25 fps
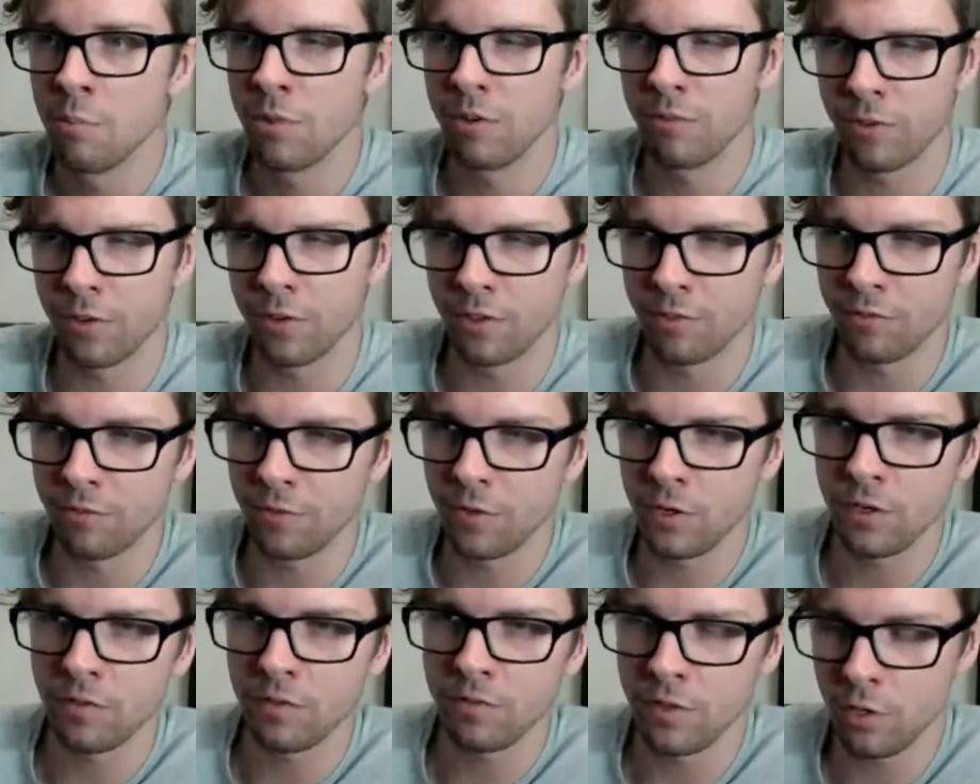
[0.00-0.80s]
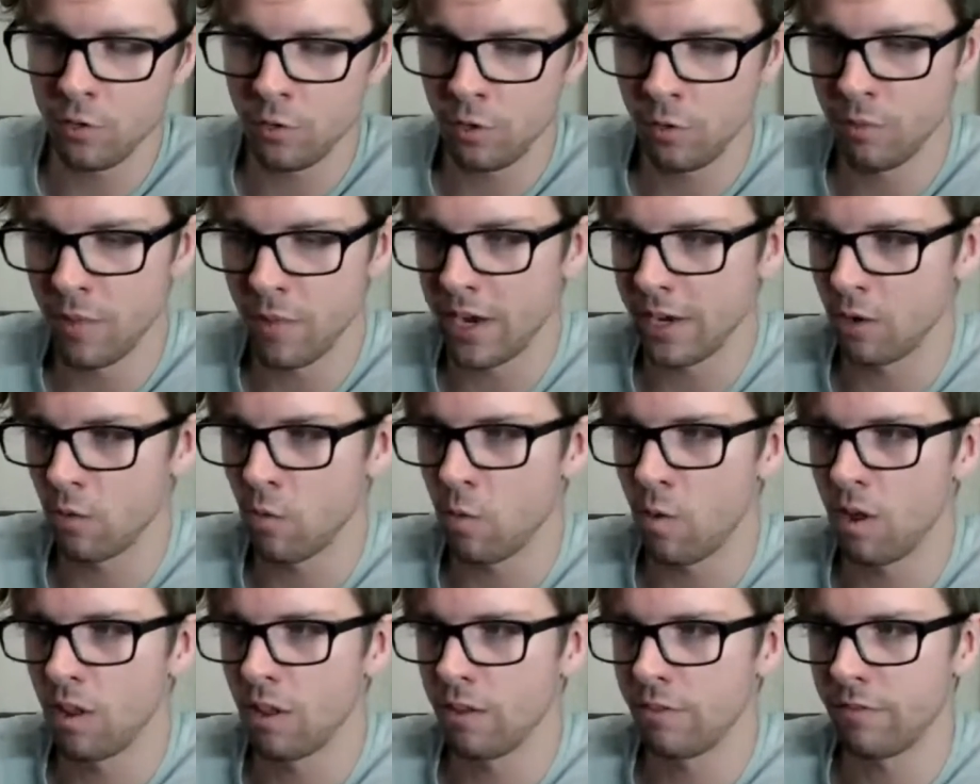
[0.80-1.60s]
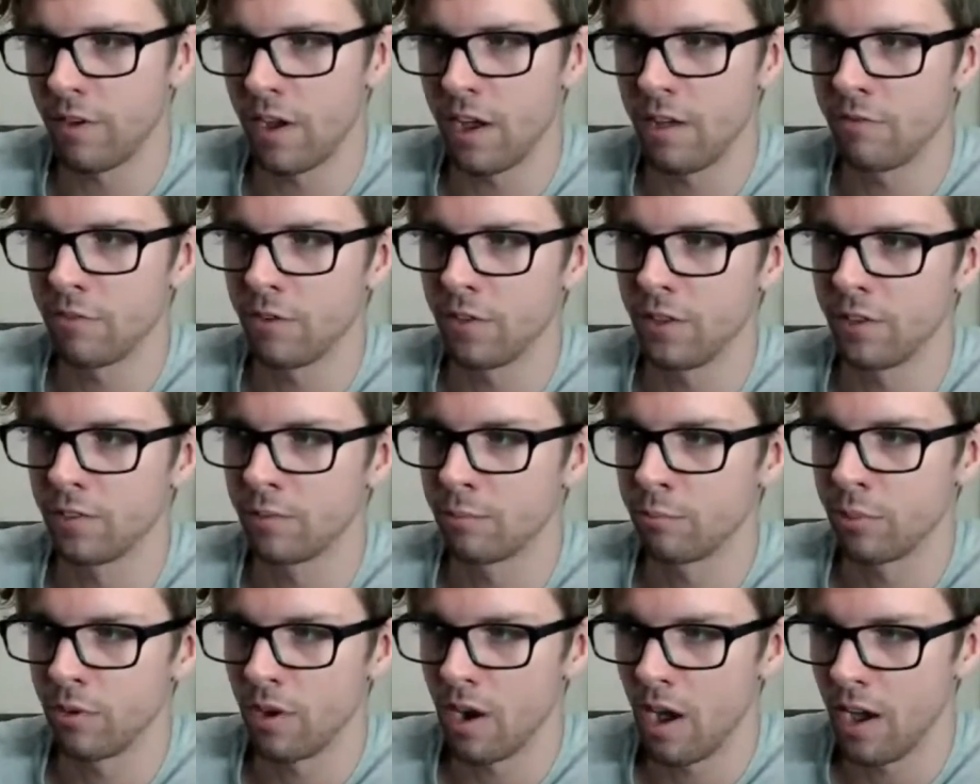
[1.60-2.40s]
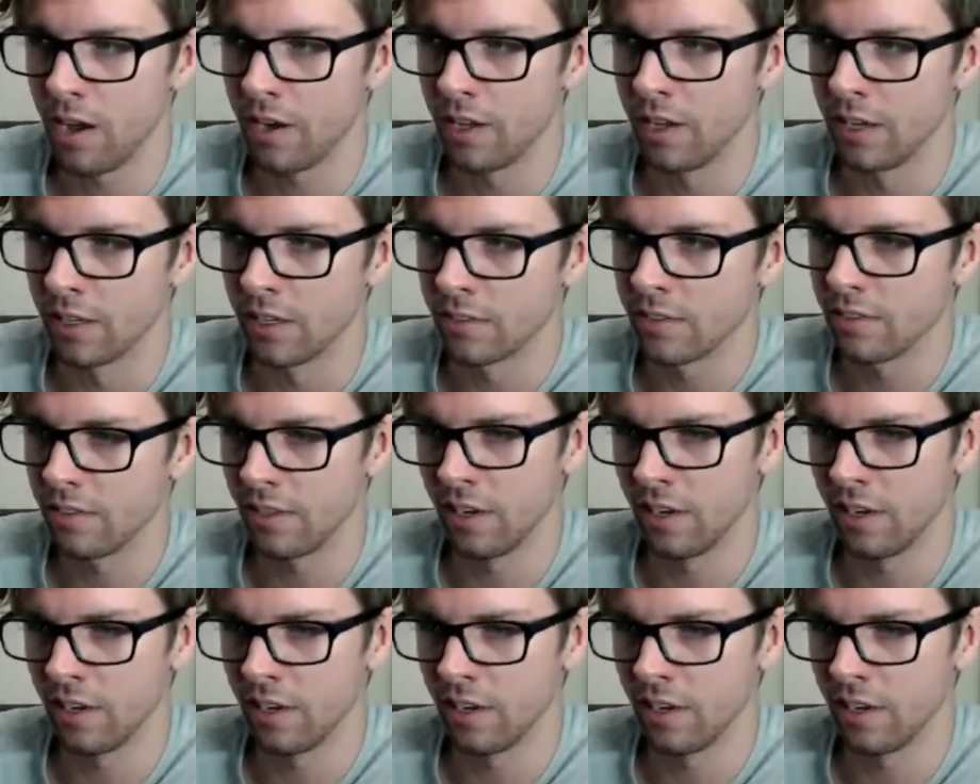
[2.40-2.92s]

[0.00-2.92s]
But for the few of you who might qualify for this product,